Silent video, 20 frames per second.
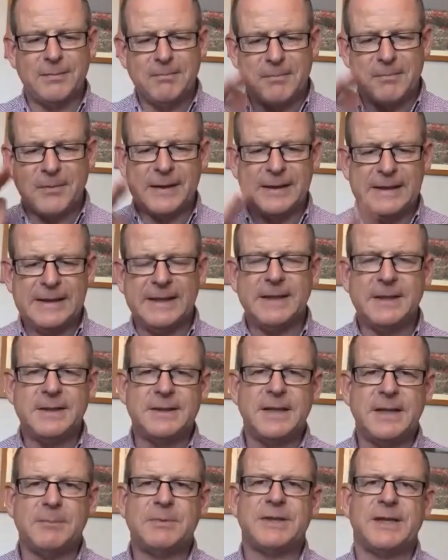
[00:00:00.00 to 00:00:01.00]
the
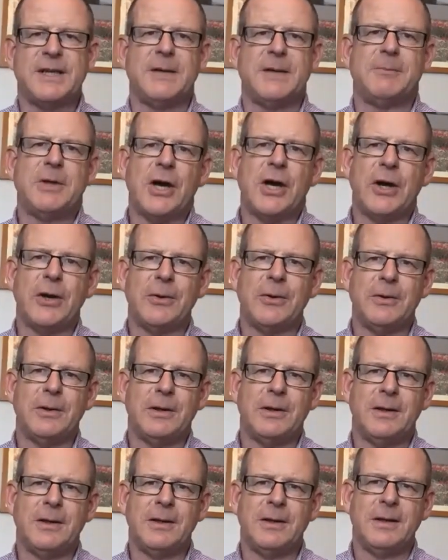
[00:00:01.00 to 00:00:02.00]
leadership team know,
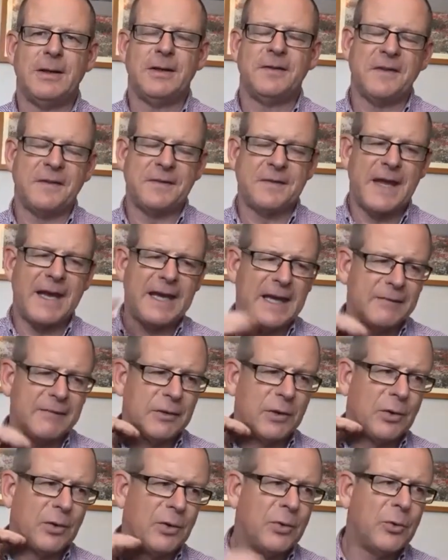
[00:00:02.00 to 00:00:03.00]
that they have
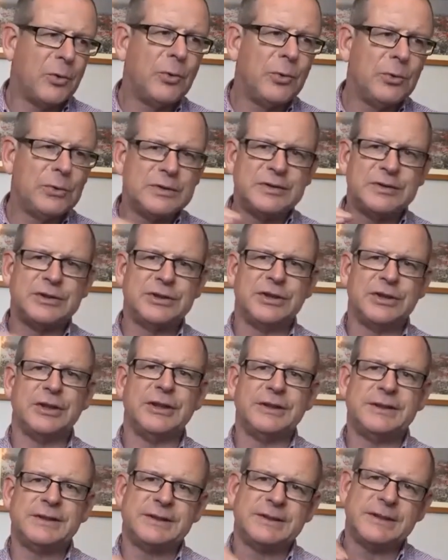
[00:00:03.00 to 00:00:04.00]
a whole
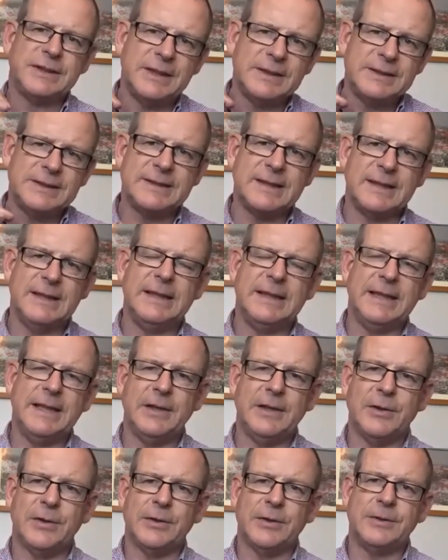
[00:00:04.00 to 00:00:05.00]
church to
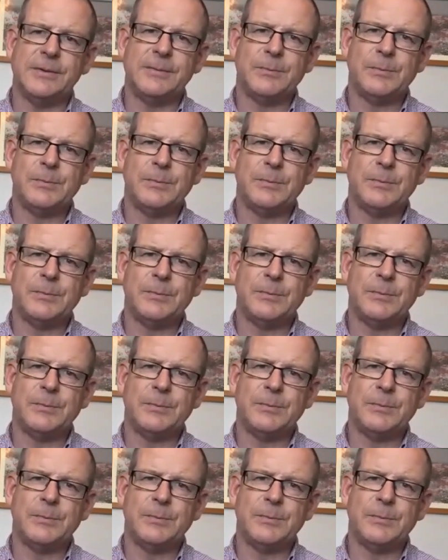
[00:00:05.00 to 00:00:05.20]
lean on.